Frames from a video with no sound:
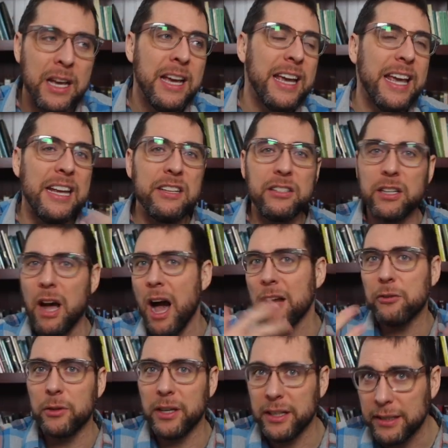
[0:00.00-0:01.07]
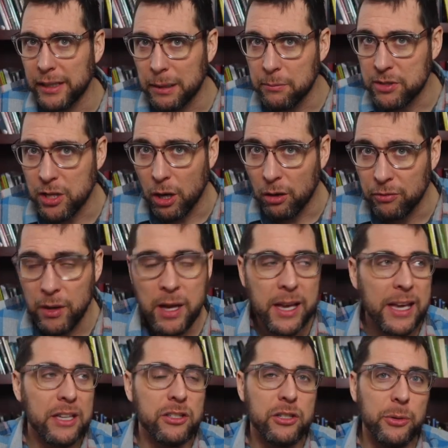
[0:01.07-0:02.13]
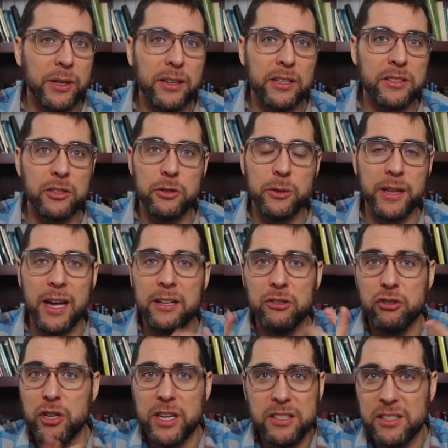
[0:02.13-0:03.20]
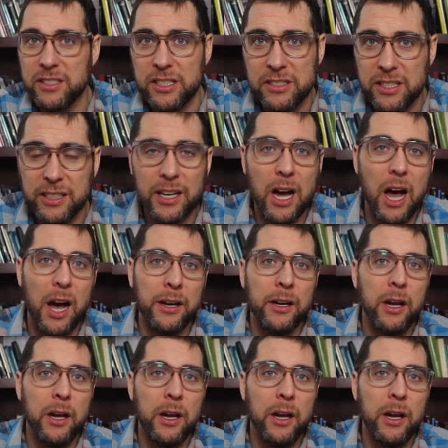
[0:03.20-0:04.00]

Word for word: he's contradicting himself he's doing this he's doing that jesus isn't god